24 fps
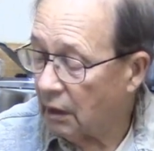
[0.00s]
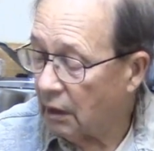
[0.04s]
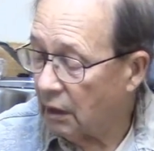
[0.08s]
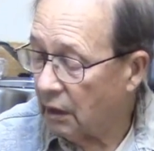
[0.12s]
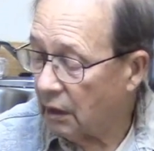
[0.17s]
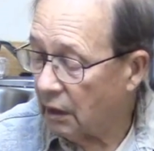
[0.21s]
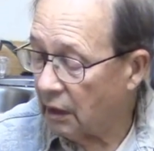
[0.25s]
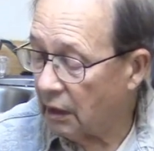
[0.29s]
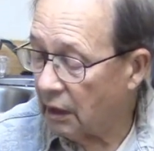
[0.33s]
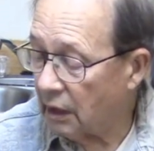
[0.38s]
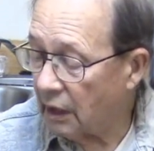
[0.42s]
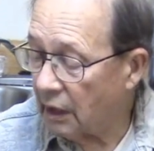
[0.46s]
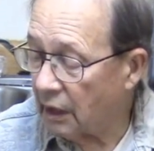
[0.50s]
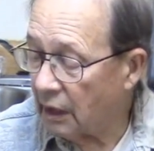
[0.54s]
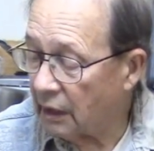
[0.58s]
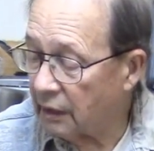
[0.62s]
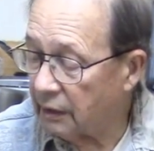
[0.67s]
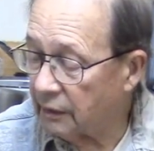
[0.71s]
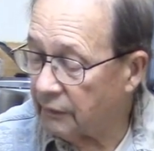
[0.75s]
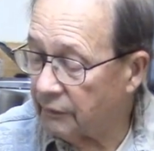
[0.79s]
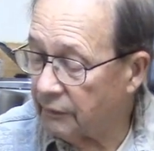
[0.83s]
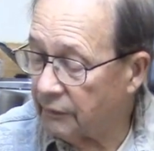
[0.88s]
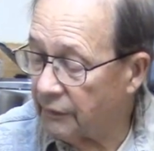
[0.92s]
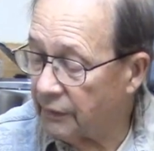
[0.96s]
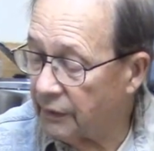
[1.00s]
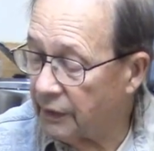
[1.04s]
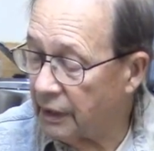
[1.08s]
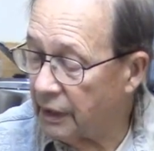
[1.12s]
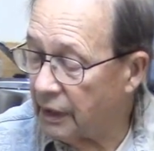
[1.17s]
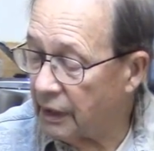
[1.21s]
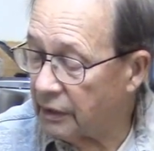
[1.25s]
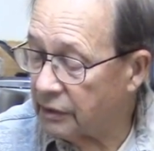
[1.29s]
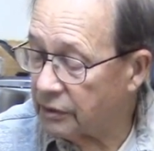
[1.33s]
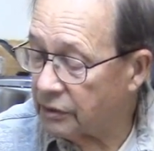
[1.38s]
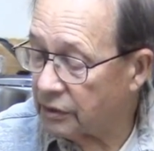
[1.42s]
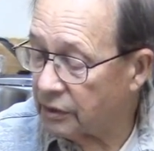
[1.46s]
and
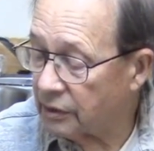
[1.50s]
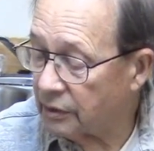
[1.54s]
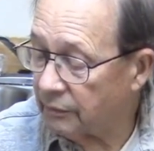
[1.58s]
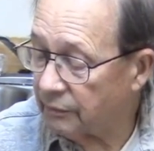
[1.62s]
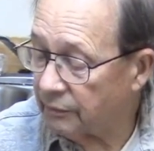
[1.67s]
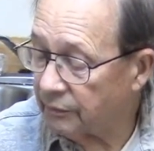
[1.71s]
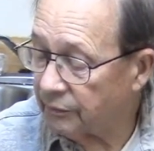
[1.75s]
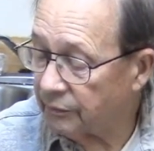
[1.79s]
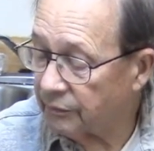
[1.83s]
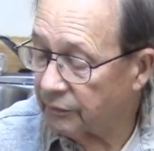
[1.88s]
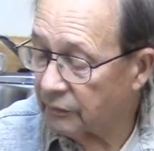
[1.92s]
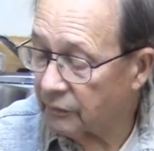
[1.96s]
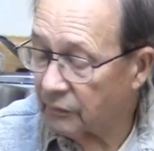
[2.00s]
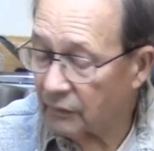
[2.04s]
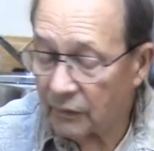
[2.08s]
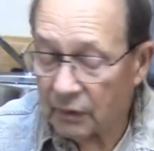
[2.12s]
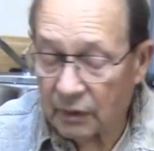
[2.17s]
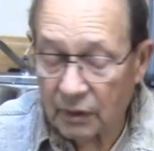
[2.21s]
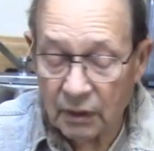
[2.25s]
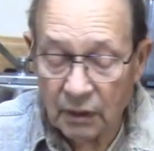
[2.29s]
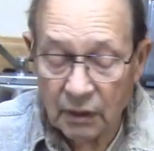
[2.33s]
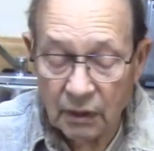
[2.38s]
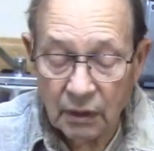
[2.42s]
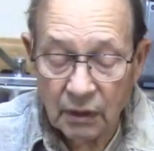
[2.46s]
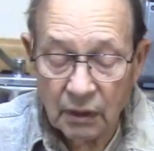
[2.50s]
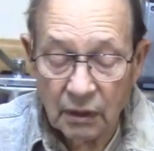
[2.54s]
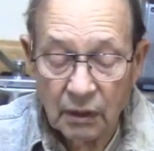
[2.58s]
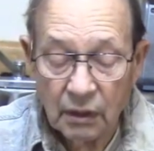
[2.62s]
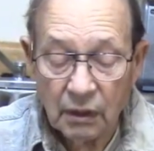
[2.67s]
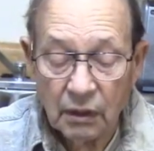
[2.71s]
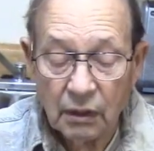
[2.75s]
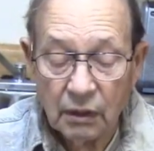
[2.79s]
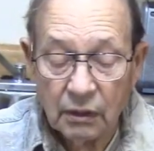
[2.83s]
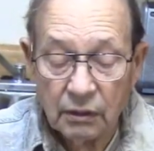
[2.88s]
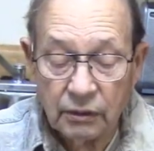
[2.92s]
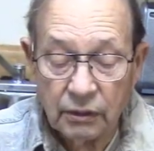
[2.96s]
this,
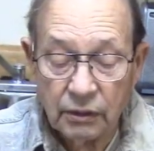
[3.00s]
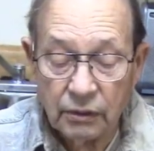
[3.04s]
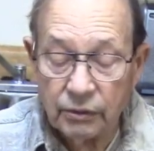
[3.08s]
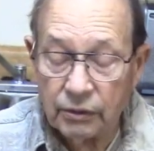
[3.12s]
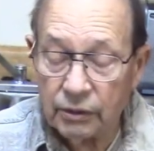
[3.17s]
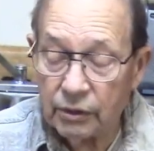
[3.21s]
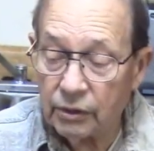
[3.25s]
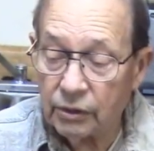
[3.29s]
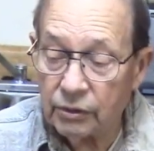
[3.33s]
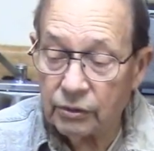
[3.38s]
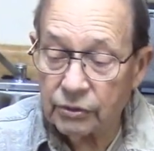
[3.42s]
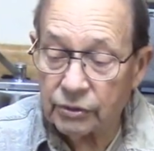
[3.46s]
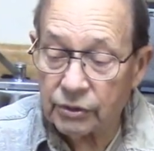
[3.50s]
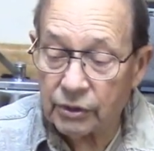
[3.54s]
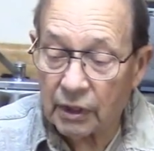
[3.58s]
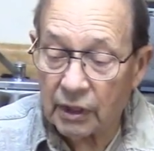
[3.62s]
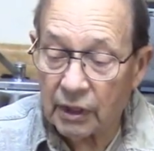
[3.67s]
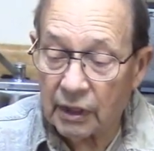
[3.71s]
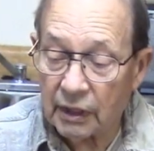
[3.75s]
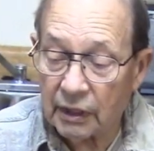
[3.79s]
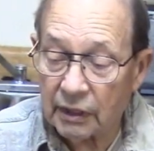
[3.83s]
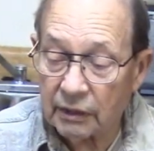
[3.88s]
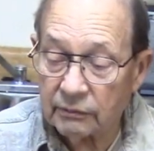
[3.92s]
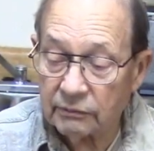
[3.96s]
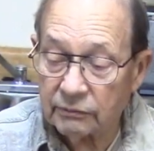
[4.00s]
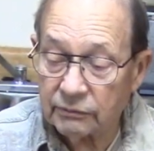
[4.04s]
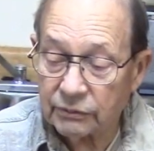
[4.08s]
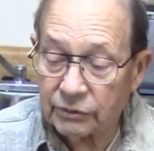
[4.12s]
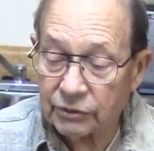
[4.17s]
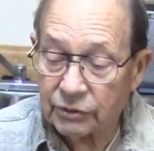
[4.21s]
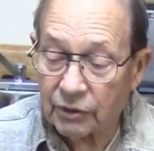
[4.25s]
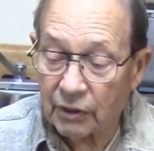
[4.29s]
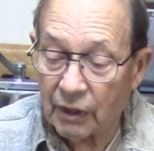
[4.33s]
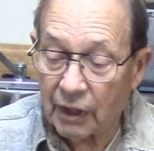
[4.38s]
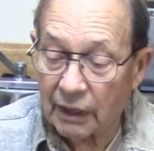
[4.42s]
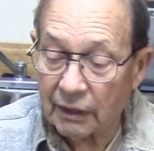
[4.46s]
you use a
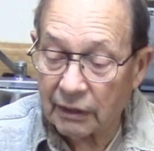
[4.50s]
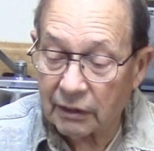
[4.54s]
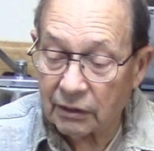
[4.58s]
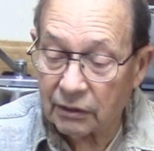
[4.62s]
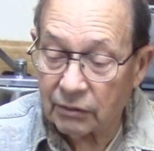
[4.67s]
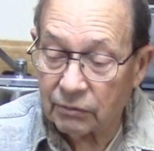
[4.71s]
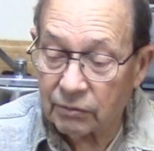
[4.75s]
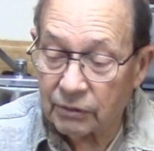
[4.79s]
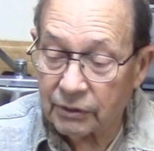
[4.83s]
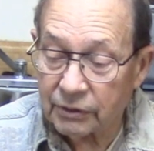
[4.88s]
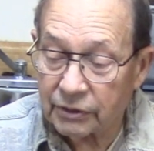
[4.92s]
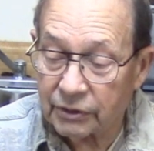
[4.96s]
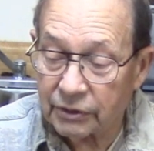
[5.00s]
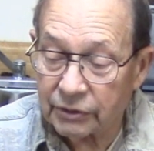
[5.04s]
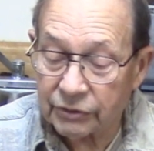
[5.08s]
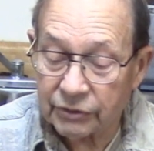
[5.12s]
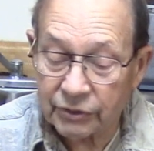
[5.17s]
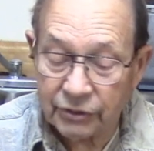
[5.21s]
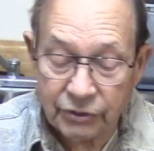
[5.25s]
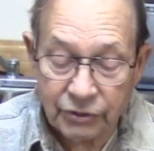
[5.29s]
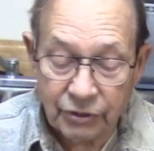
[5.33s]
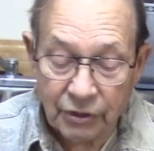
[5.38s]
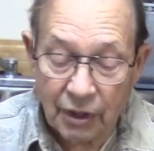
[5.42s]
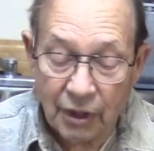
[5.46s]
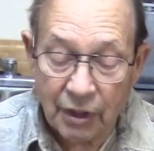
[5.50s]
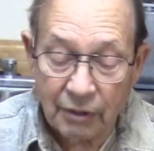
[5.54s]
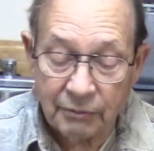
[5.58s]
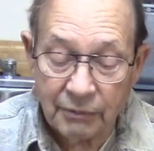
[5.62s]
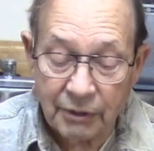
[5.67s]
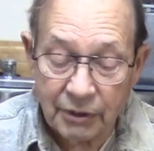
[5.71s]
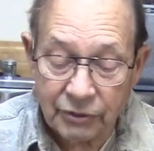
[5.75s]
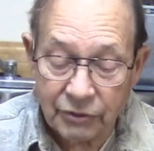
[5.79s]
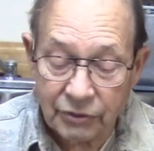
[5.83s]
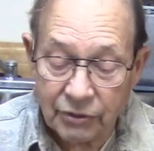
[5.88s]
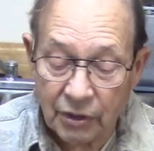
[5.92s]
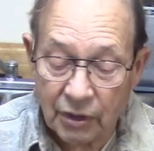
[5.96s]
striker, which is a
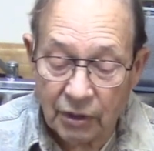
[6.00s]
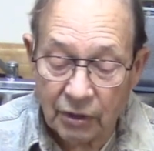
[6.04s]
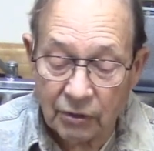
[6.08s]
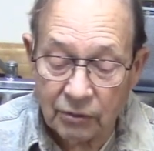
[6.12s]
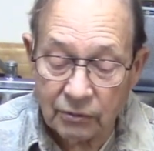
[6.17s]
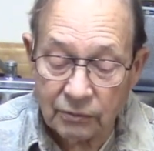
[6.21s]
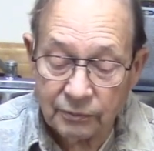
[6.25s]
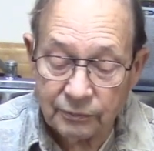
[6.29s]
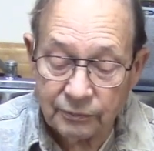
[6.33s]
sharpening stone,